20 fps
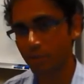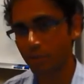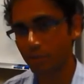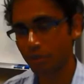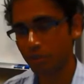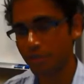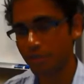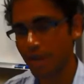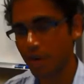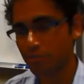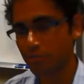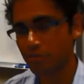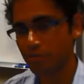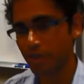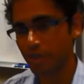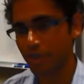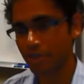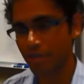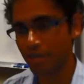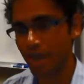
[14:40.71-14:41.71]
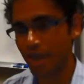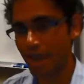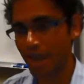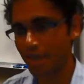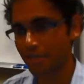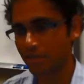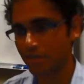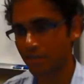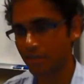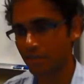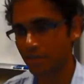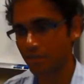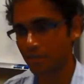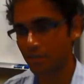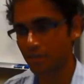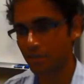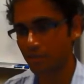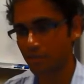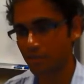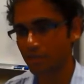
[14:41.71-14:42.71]
which now changed hands
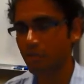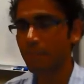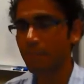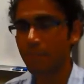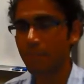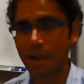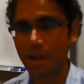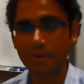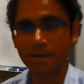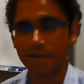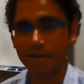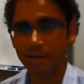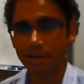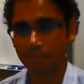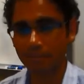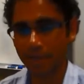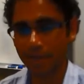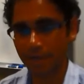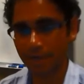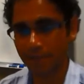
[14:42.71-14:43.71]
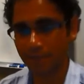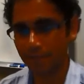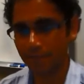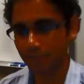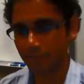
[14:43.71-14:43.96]
to a private company.